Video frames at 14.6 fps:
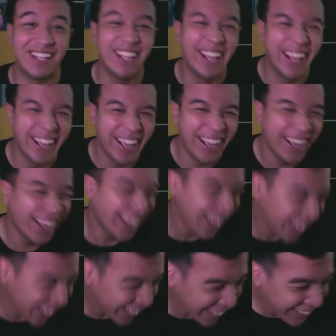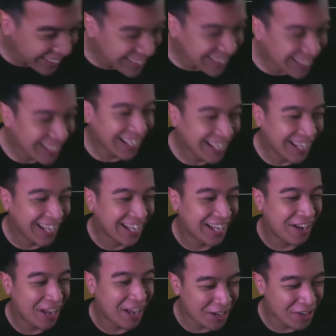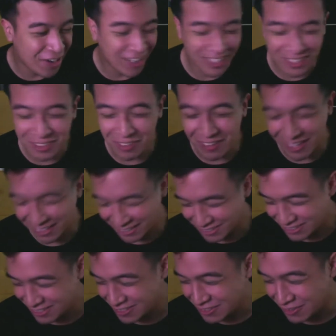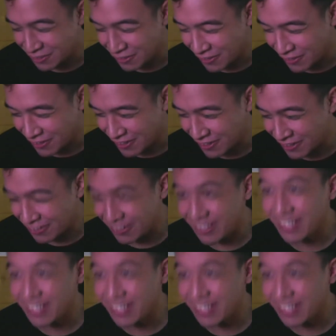I don't know, I just don't like the story.